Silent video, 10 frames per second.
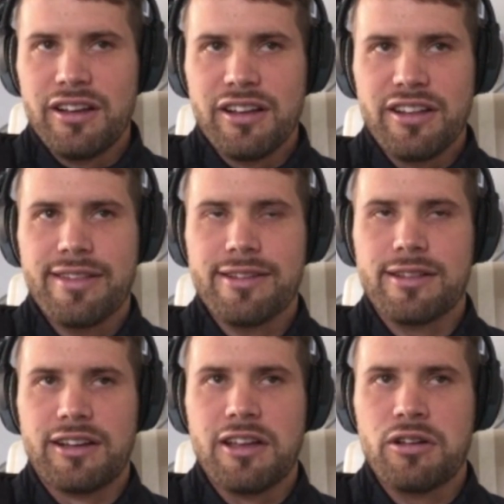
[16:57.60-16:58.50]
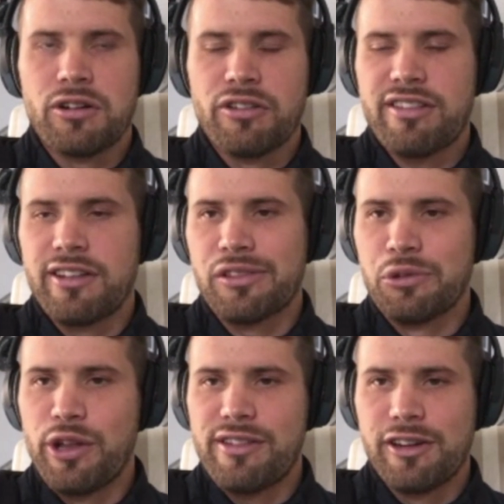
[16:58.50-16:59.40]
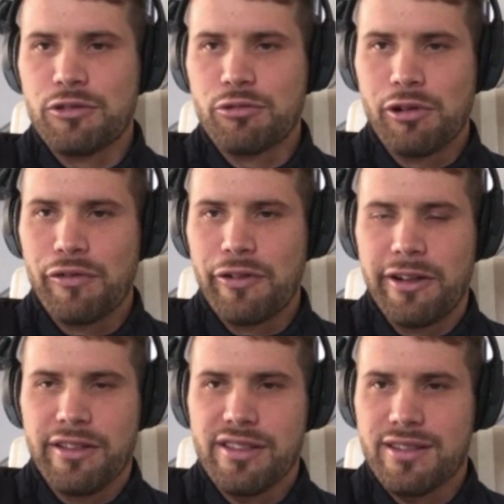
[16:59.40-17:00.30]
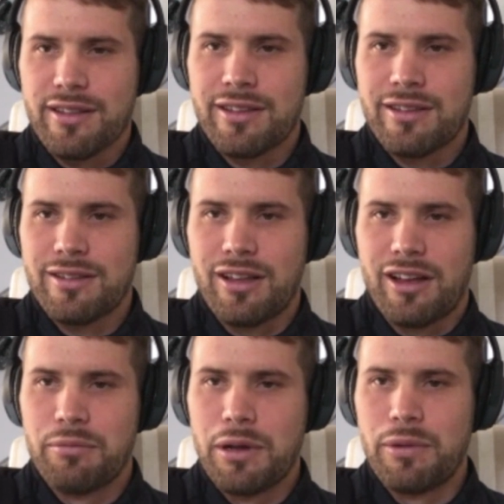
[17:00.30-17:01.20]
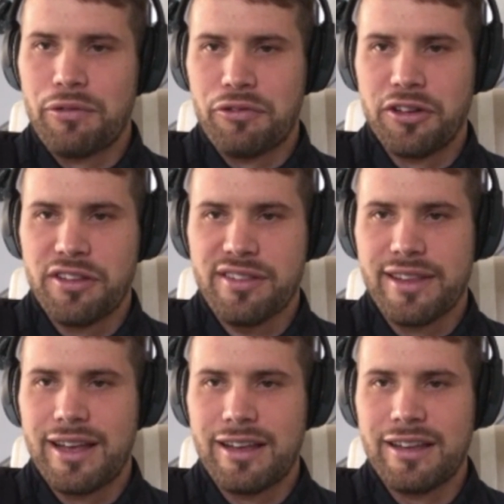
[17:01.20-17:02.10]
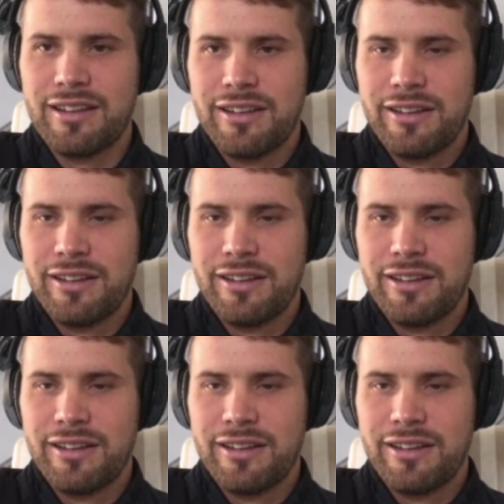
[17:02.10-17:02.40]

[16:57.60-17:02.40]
it's like a constant noise in Tour de France. Like I remember the first day,